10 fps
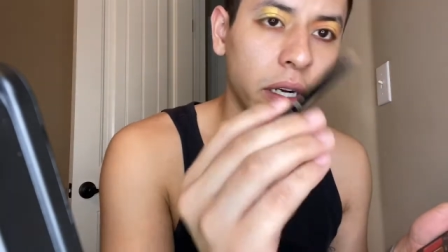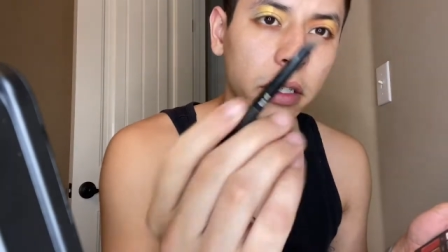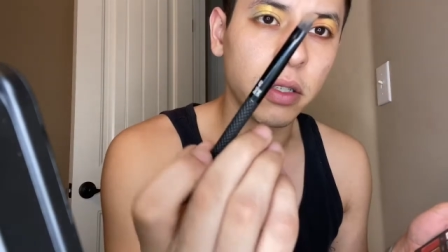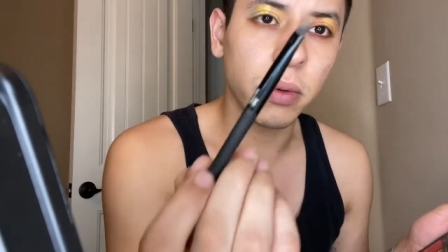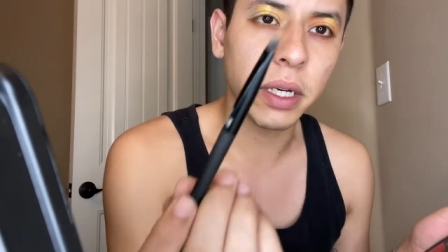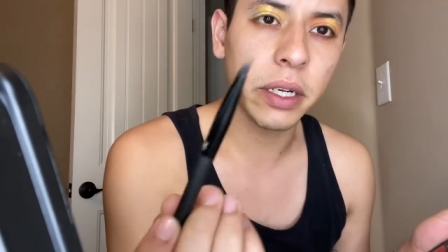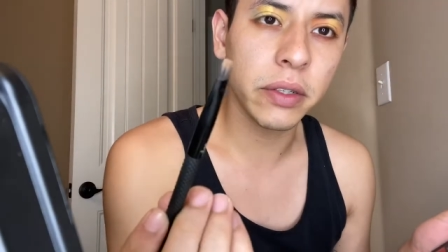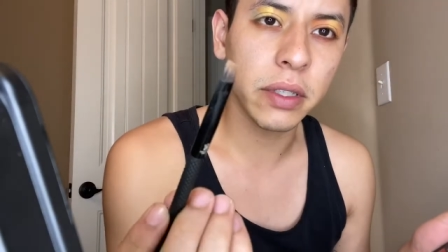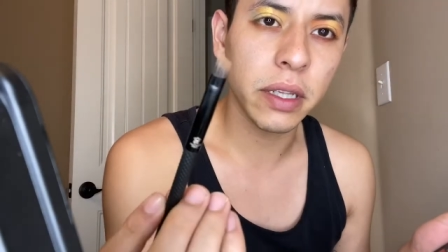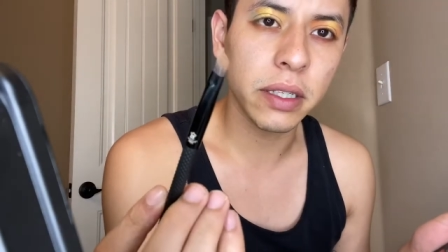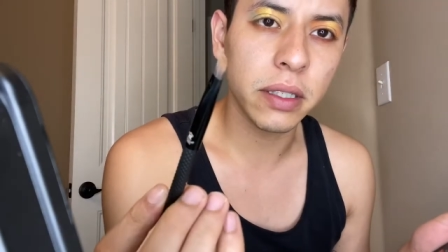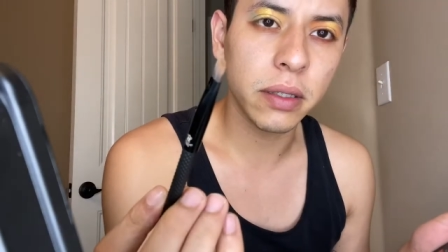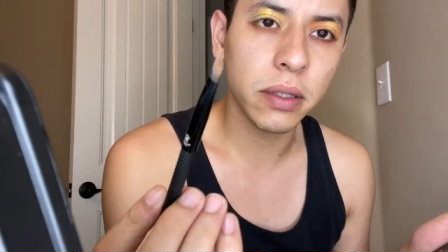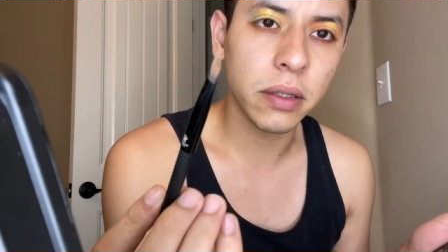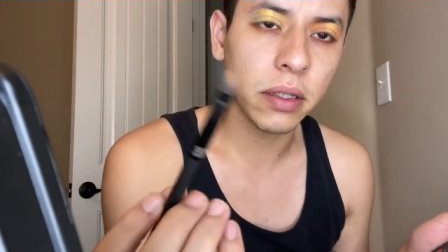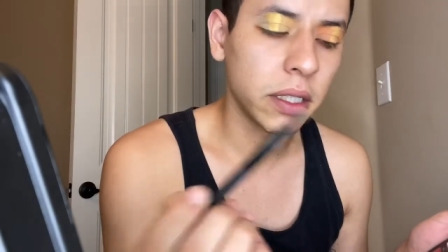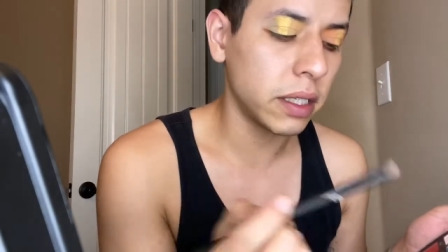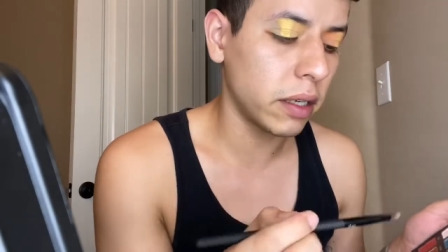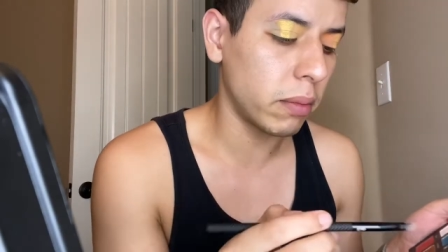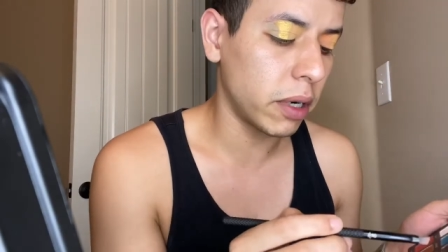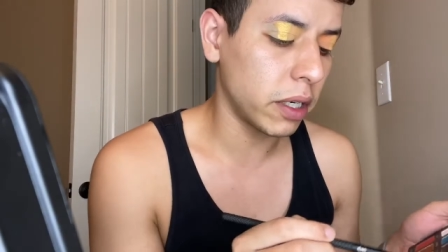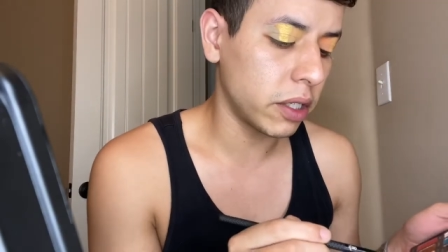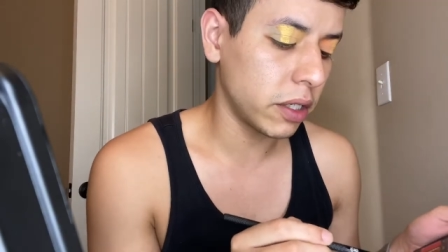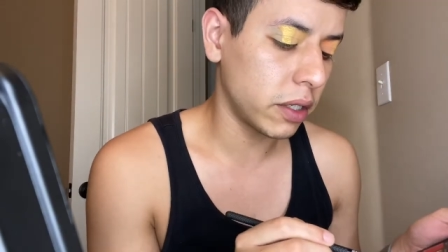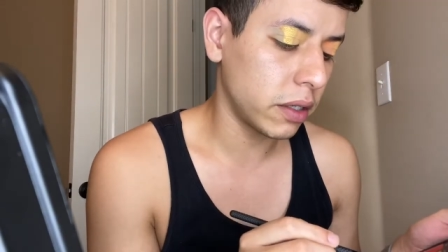So we're gonna use this detail brush.